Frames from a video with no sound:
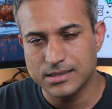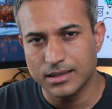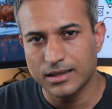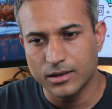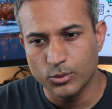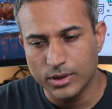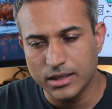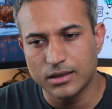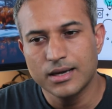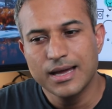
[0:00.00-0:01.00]
is the clear
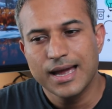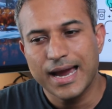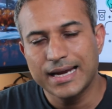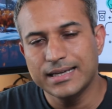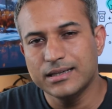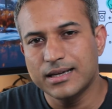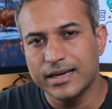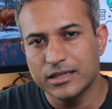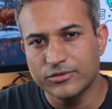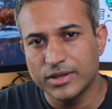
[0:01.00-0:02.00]
winner, and it
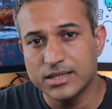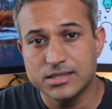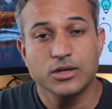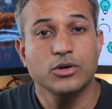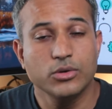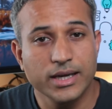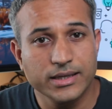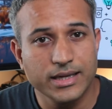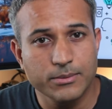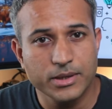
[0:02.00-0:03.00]
kind of is. Oh, and
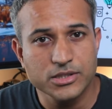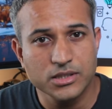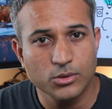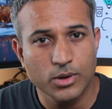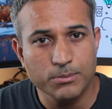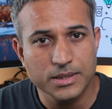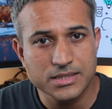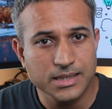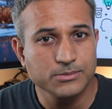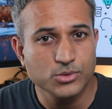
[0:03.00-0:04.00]
did I mention the
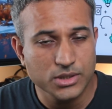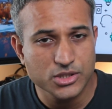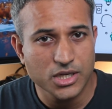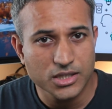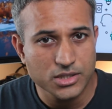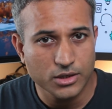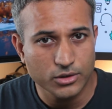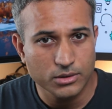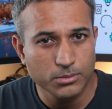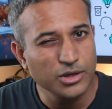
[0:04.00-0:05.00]
OnePlus comes with a charger
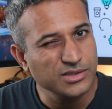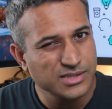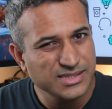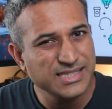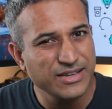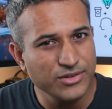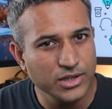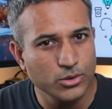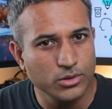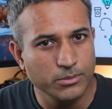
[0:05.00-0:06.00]
out of the box,
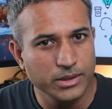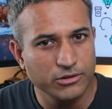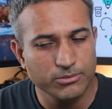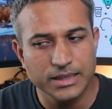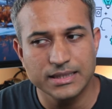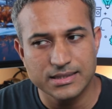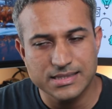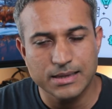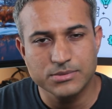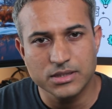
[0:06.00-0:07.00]
saving you a bit of money. The
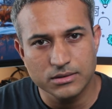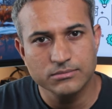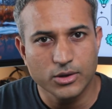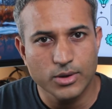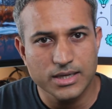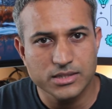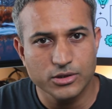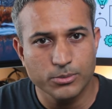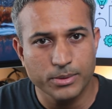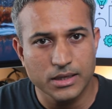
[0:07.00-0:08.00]
Samsung requires
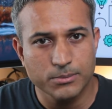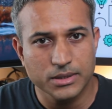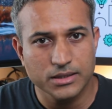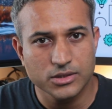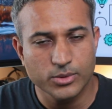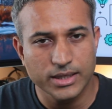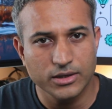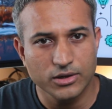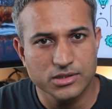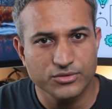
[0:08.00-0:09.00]
you to pay up another
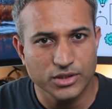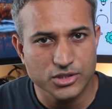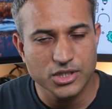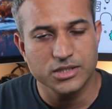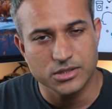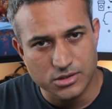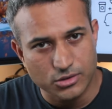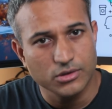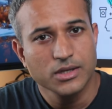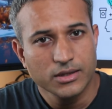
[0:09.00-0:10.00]
$20 for the charger,
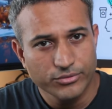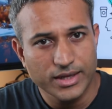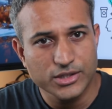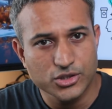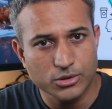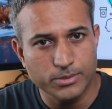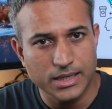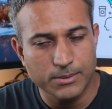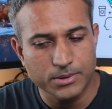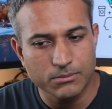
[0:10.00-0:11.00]
so that should be
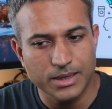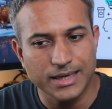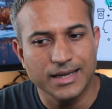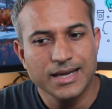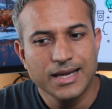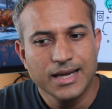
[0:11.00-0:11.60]
kept in mind.